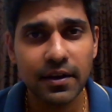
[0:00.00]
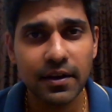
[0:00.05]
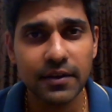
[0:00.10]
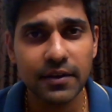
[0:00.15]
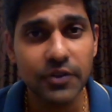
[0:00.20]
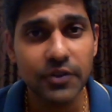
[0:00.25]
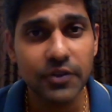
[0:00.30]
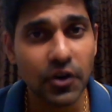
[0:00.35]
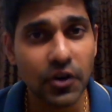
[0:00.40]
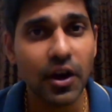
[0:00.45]

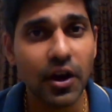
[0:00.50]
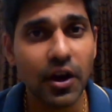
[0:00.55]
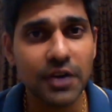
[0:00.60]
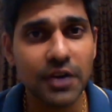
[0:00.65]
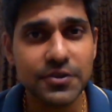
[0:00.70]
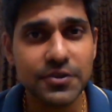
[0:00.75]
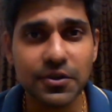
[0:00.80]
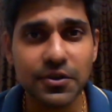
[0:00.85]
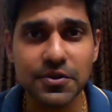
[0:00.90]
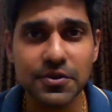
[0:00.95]
There are
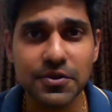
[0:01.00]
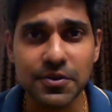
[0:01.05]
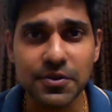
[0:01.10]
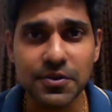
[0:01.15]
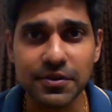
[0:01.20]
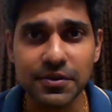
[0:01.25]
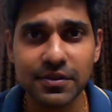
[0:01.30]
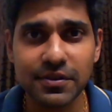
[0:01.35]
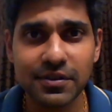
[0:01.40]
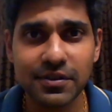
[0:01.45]

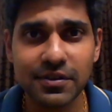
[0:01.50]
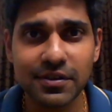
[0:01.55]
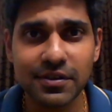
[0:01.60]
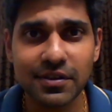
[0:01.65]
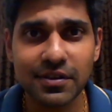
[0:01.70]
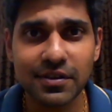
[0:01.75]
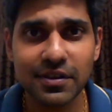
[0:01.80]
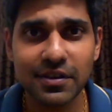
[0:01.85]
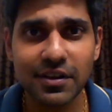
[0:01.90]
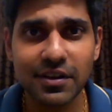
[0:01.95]
structures
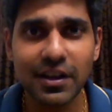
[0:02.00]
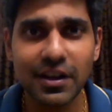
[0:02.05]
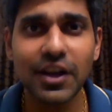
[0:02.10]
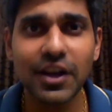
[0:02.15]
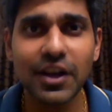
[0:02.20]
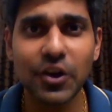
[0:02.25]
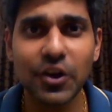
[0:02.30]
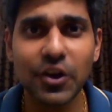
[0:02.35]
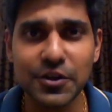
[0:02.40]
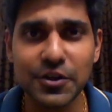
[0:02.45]
in
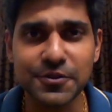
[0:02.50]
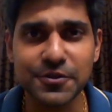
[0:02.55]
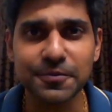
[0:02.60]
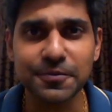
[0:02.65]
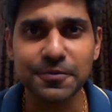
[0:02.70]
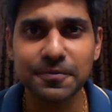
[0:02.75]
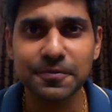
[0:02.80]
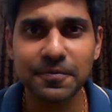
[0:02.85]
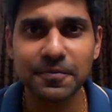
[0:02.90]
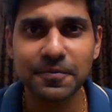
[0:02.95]
nature.
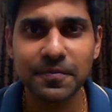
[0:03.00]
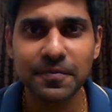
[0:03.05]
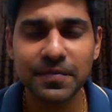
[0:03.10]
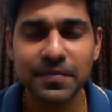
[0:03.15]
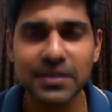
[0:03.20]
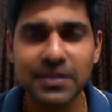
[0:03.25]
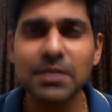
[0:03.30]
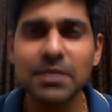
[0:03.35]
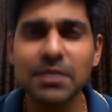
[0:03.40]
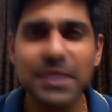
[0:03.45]

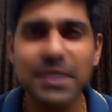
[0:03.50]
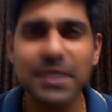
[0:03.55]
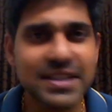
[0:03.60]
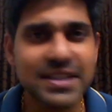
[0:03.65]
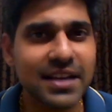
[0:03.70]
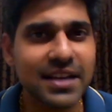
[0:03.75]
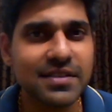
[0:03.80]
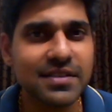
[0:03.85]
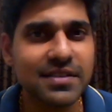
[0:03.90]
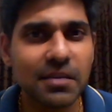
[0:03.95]
The best
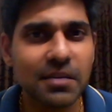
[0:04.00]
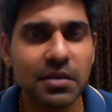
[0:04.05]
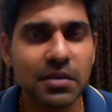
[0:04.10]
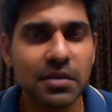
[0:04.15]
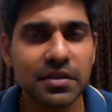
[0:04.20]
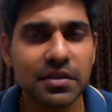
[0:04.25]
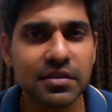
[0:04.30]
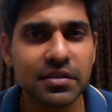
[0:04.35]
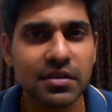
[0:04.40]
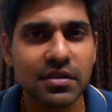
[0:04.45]
example
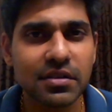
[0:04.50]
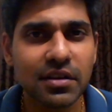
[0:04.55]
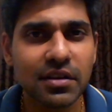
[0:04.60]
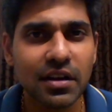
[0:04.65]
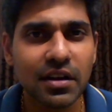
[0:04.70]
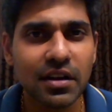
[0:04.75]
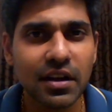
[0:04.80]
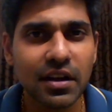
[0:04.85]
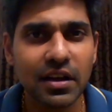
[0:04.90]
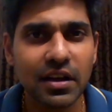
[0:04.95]
is
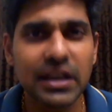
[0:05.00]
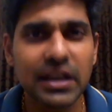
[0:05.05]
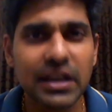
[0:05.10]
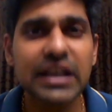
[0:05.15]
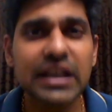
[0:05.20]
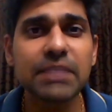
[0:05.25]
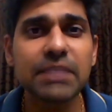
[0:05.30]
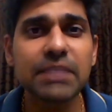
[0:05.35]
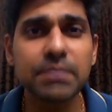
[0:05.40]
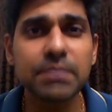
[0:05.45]

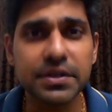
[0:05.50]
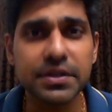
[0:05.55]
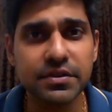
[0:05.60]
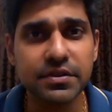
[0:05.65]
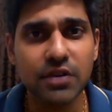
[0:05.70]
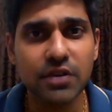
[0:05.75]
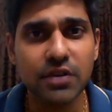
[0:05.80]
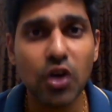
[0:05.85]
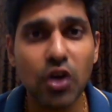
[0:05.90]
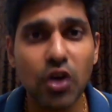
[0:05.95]

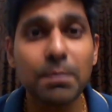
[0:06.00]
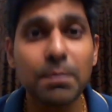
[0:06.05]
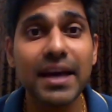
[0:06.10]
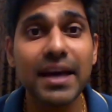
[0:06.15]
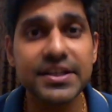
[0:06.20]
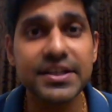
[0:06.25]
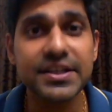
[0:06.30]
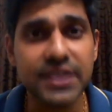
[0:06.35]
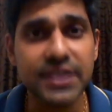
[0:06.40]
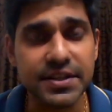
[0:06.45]
creepers or
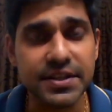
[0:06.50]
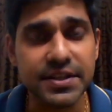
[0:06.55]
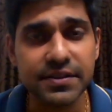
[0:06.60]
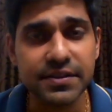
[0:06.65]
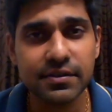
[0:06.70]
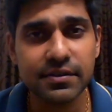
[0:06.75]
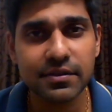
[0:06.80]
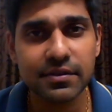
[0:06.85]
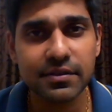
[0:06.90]
parasites.